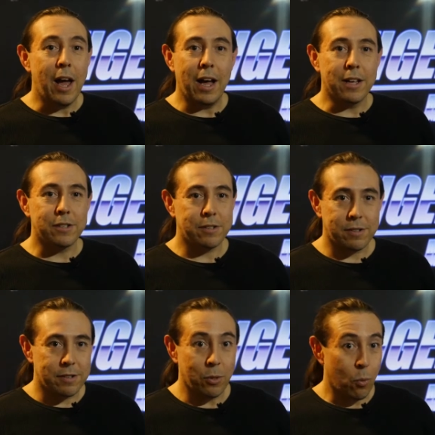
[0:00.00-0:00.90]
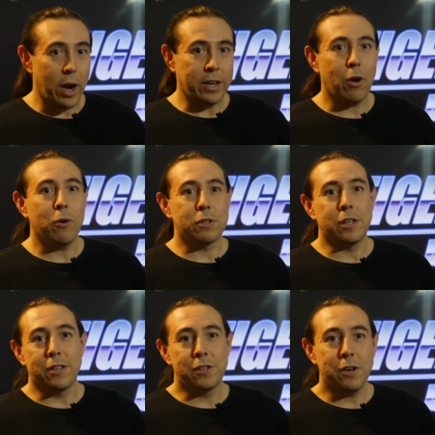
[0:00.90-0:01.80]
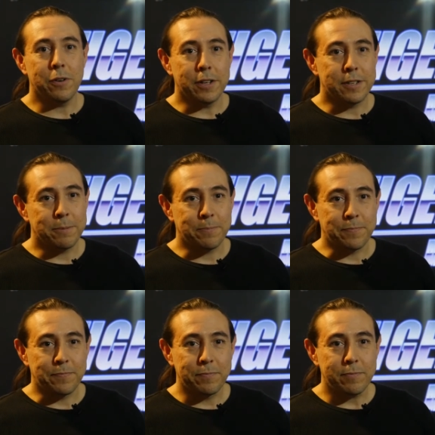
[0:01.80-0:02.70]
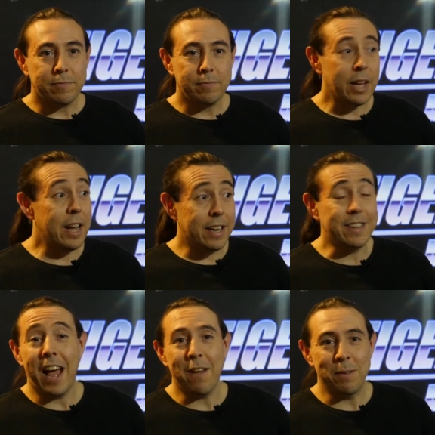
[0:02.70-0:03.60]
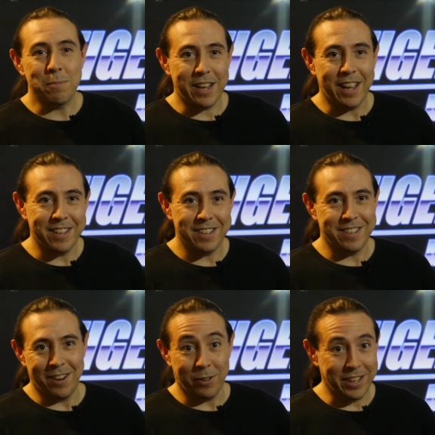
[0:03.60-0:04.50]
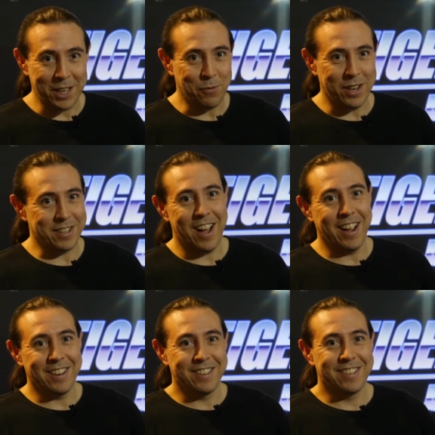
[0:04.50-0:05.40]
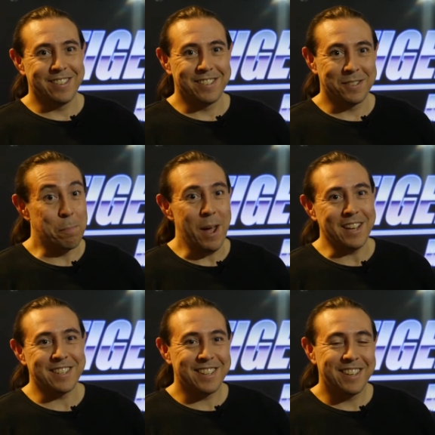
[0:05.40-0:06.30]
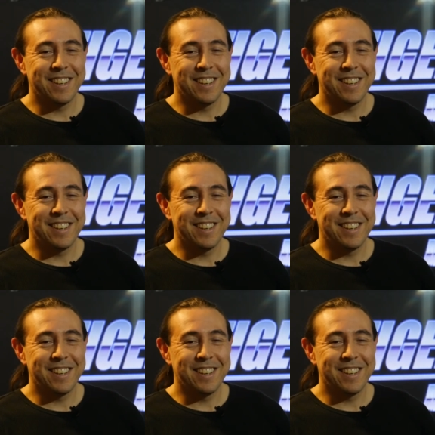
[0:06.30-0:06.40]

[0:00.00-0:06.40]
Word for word: as the White Ghost in the series. And then to have him say his, you know, catchphrase line. Best.